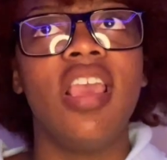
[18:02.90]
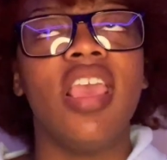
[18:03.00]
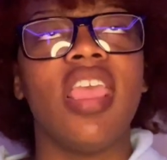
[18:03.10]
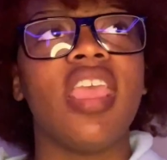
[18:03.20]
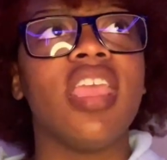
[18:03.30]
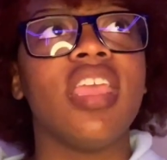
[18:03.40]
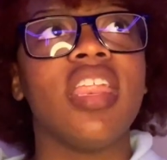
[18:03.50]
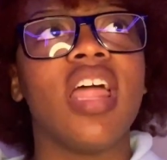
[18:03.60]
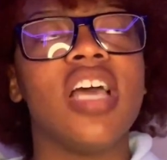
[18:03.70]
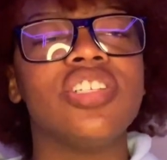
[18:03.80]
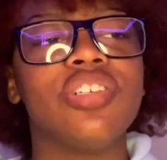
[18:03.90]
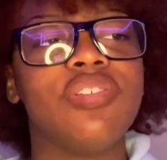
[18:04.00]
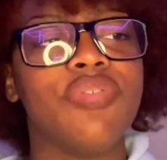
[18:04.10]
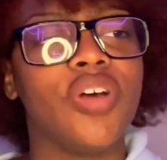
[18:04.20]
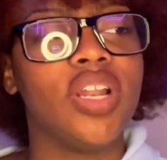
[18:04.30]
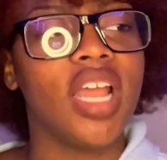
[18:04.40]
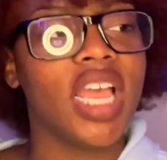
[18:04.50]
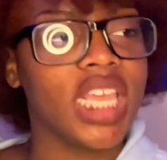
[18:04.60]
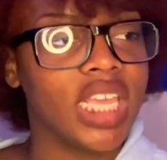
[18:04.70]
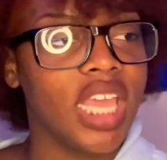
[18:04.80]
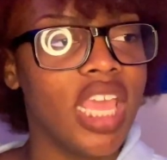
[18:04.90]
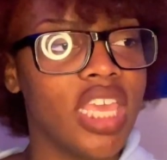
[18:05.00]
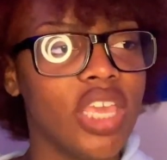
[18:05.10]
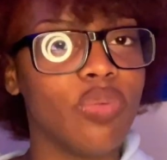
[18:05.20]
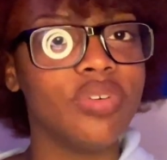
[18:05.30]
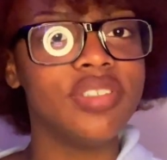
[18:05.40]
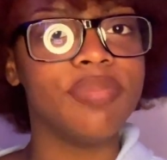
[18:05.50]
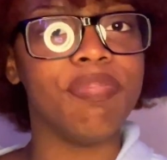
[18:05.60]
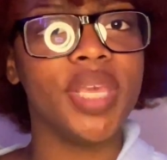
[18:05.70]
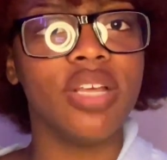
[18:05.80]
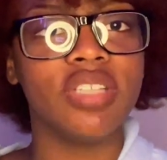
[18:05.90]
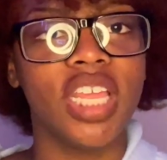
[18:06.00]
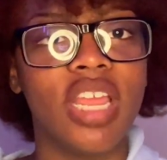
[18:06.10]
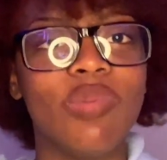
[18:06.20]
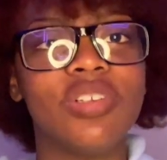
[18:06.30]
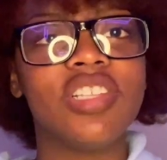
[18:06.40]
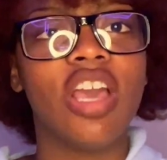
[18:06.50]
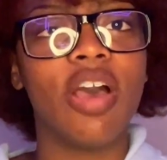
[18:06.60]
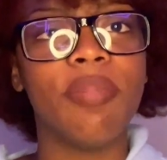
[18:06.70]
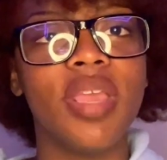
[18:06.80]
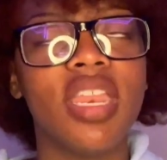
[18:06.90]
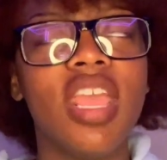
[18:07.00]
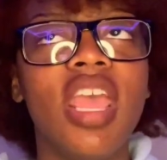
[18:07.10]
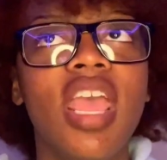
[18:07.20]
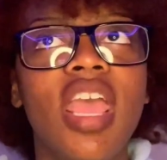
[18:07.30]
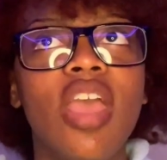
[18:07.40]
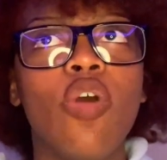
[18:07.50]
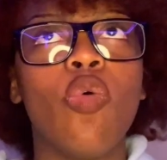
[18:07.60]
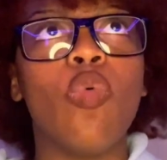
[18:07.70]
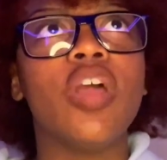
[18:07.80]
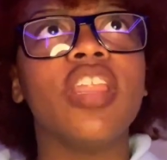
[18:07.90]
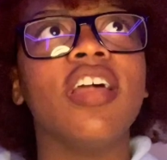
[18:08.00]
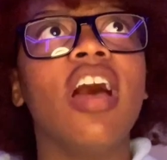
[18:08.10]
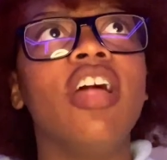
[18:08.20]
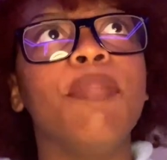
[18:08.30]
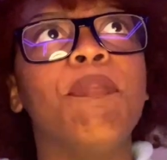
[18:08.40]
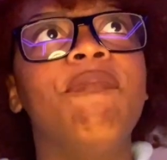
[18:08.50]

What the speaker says: And I just felt like he was building. He was coming with a